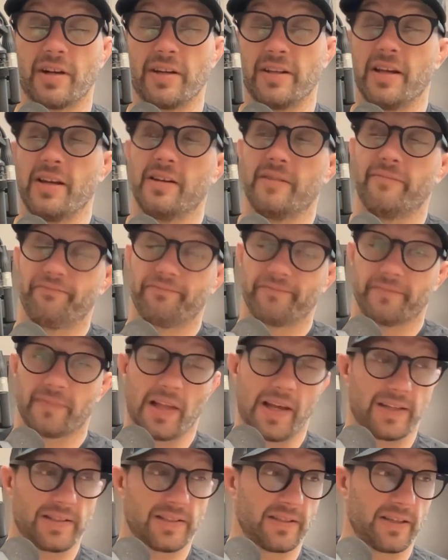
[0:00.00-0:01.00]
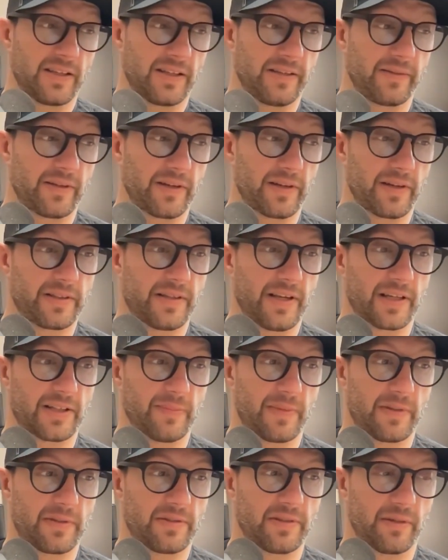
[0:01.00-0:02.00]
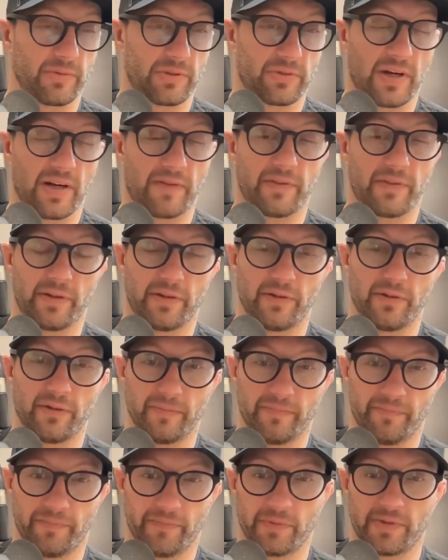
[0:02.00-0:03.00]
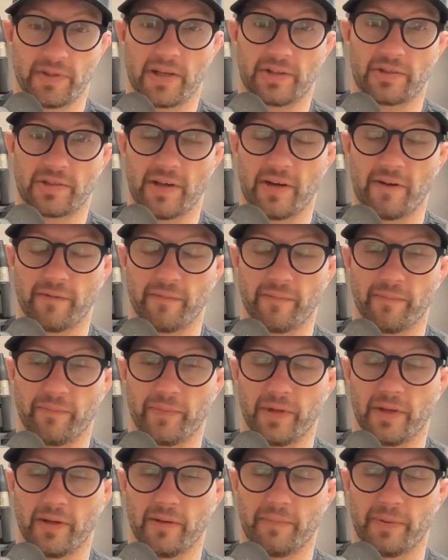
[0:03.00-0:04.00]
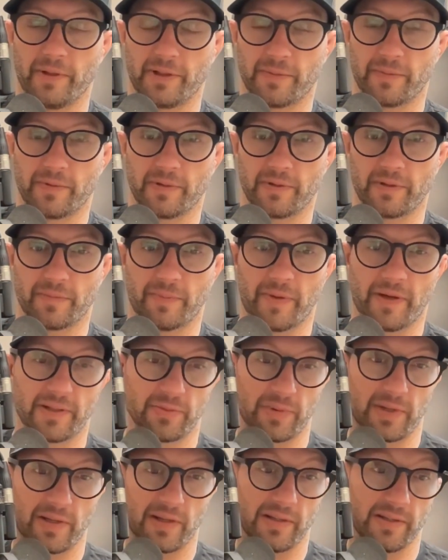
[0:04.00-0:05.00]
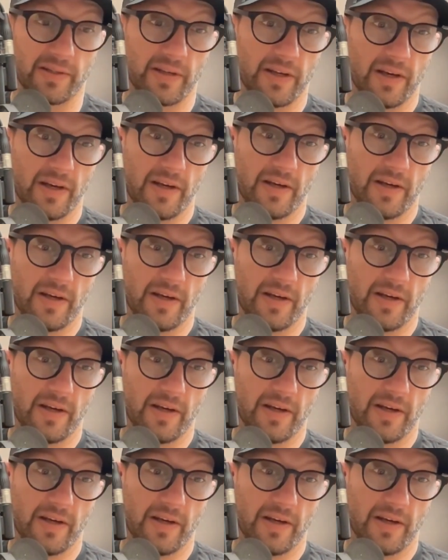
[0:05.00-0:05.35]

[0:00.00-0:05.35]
And then last night, got a text message. I was traveling home, was actually out in Pittsburgh this past weekend.